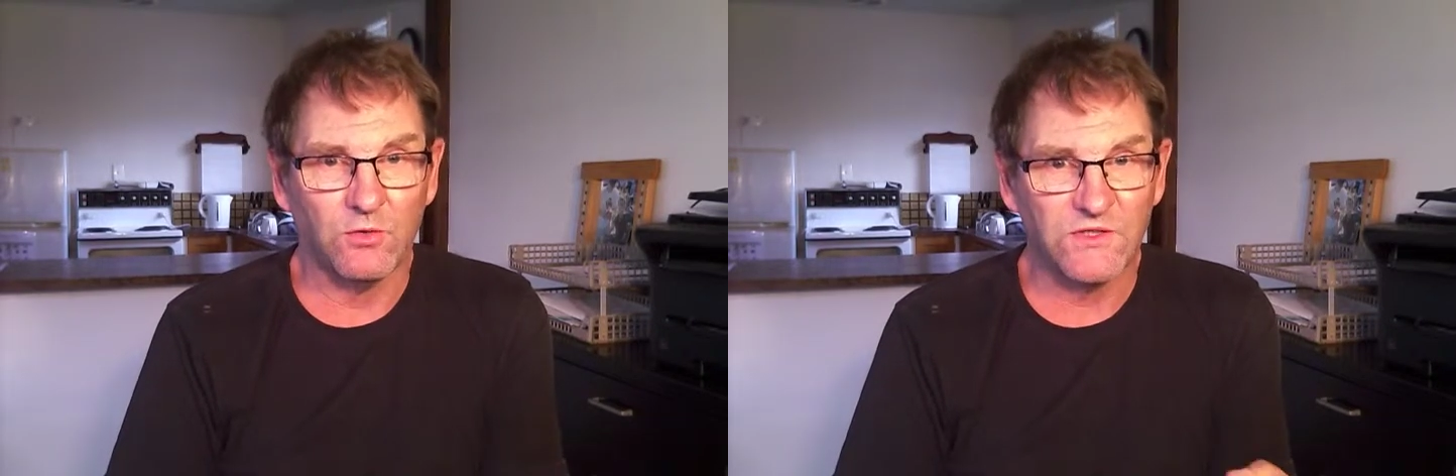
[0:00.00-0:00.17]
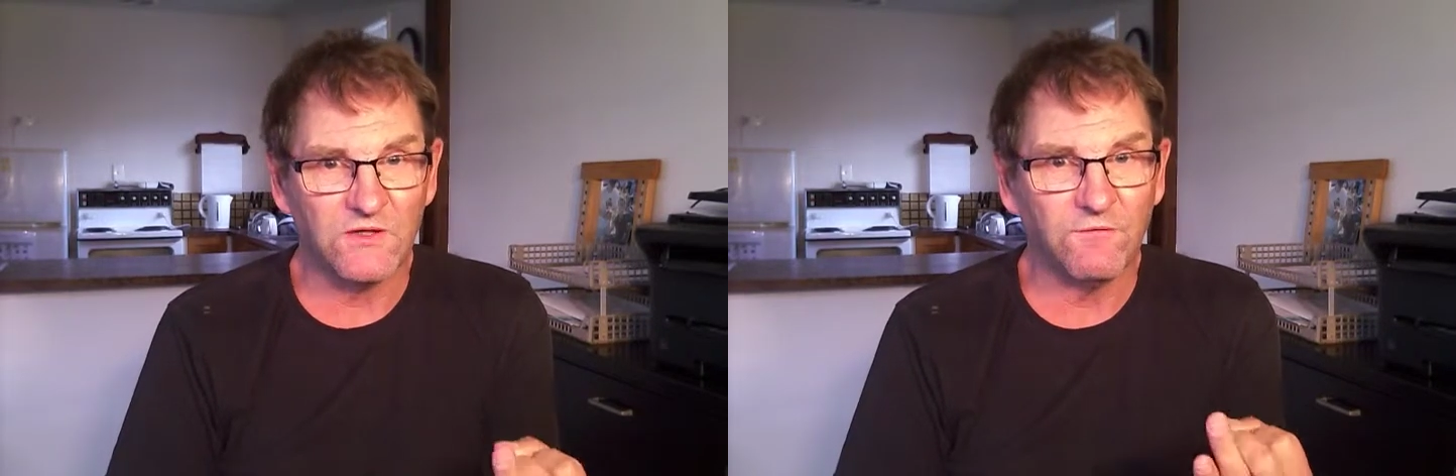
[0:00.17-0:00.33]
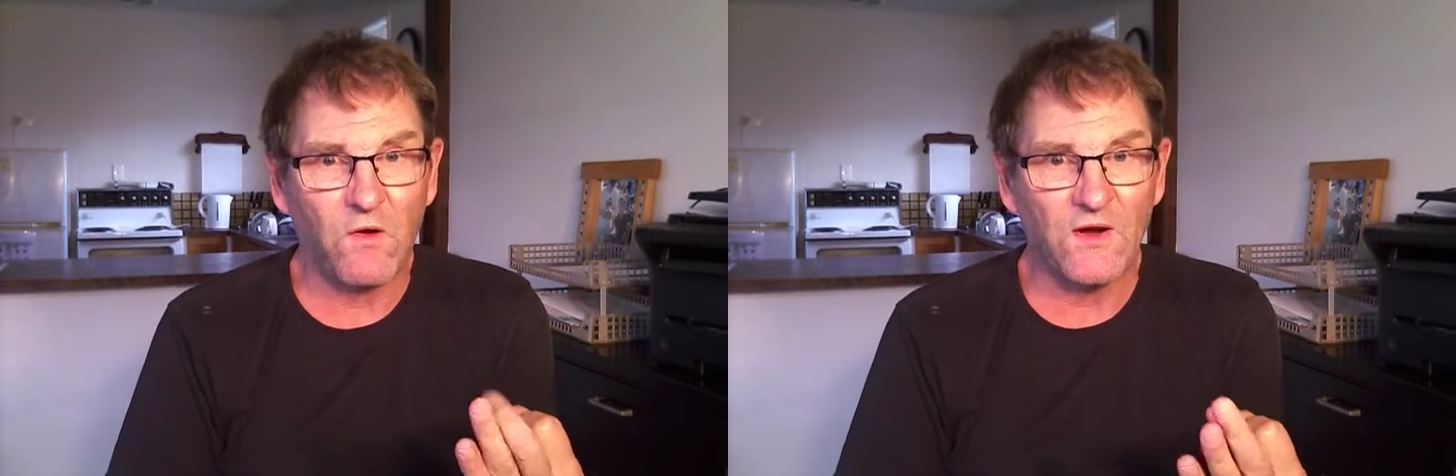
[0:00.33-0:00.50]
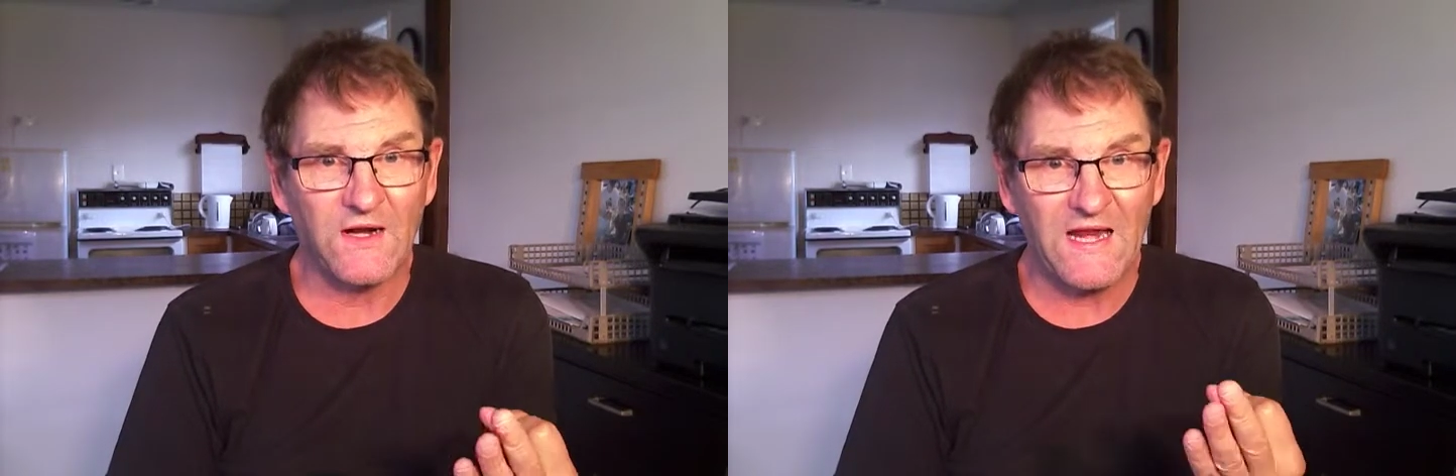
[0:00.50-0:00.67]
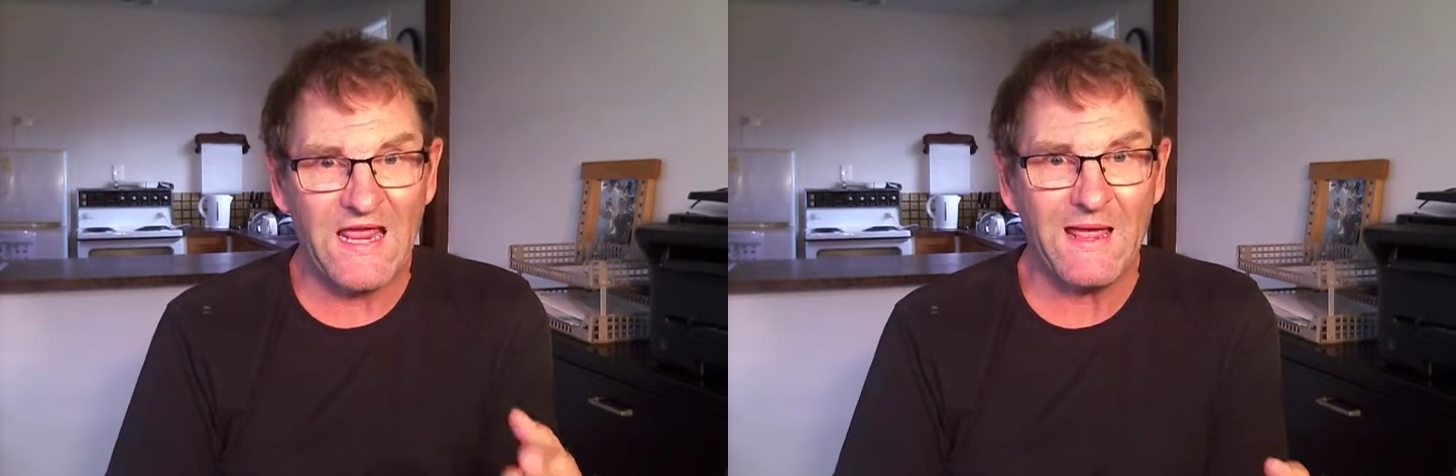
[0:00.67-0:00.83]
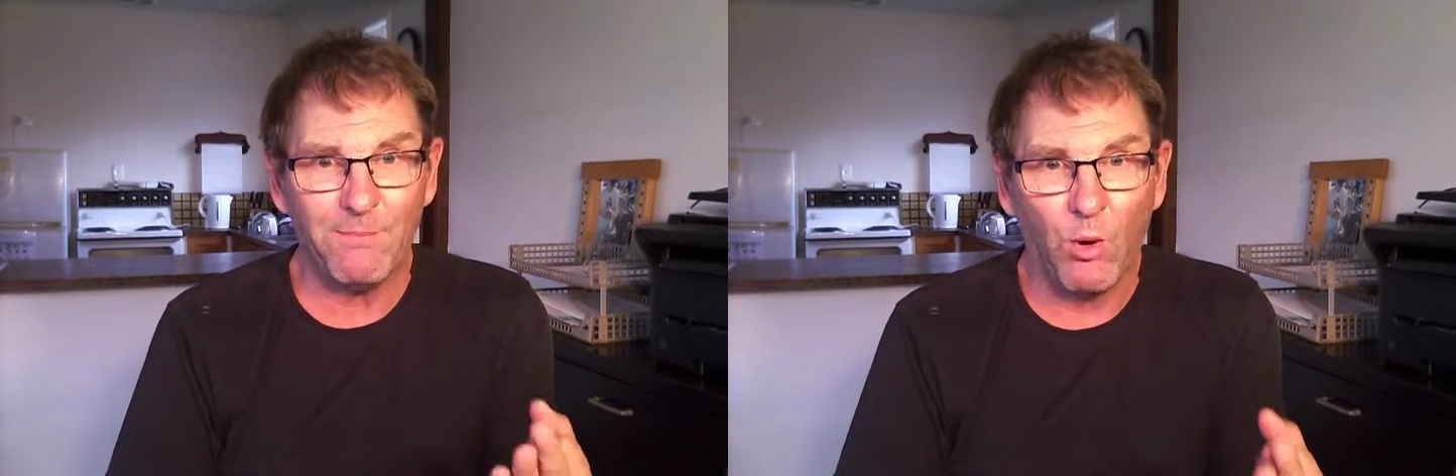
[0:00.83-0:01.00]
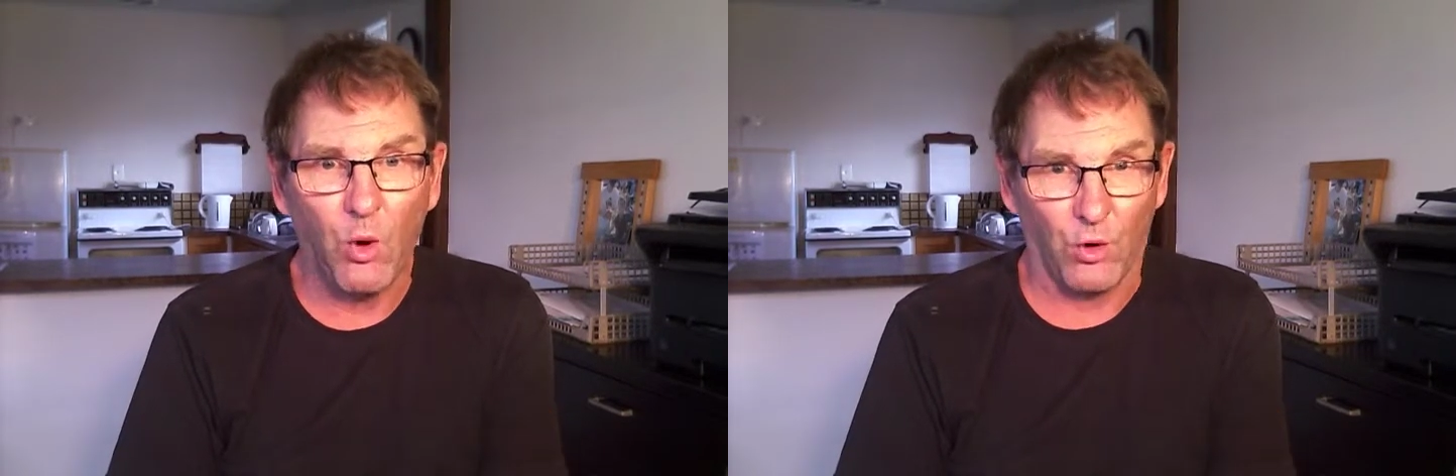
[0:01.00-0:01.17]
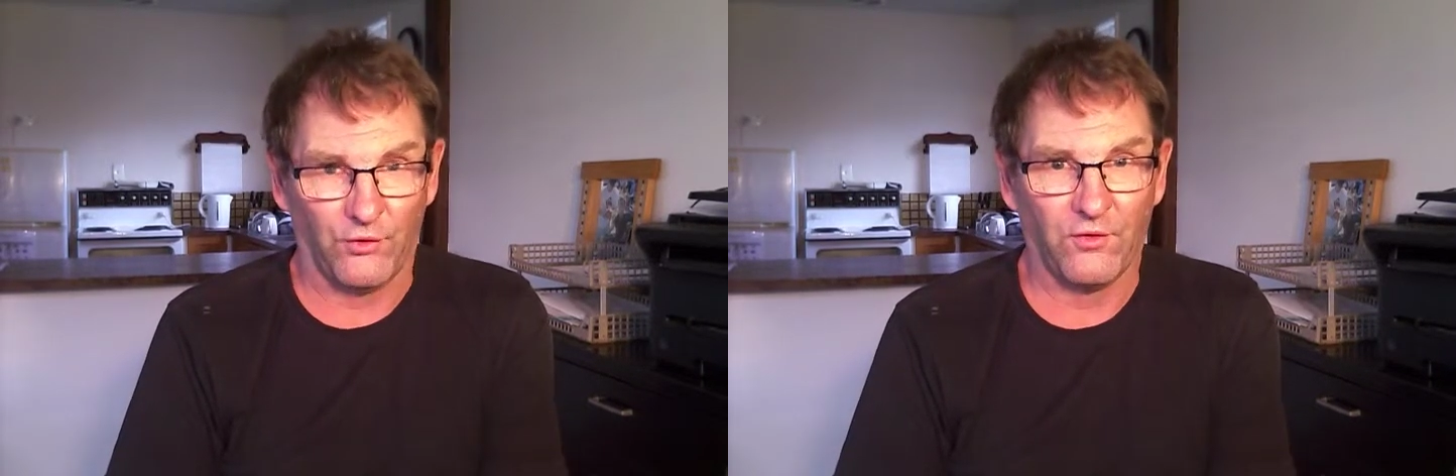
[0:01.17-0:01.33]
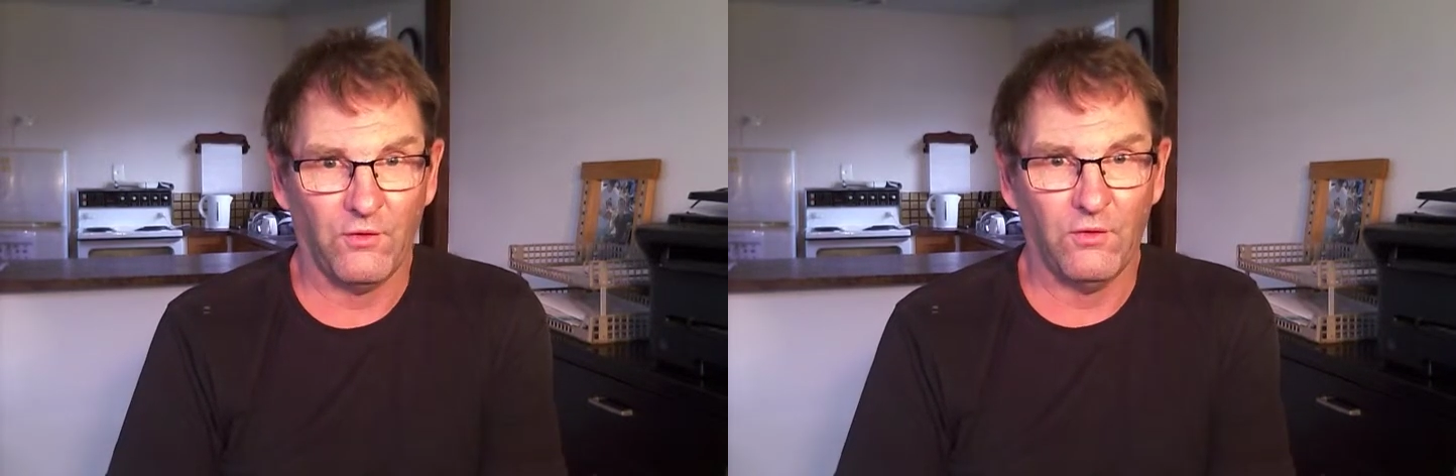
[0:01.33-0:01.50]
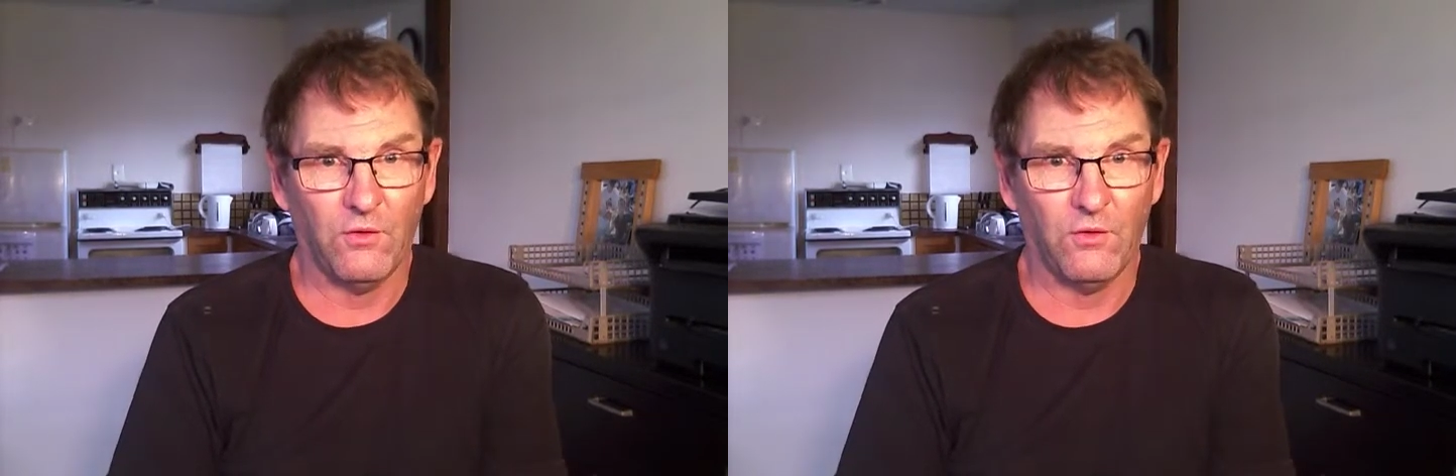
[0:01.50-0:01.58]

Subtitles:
Just find an airport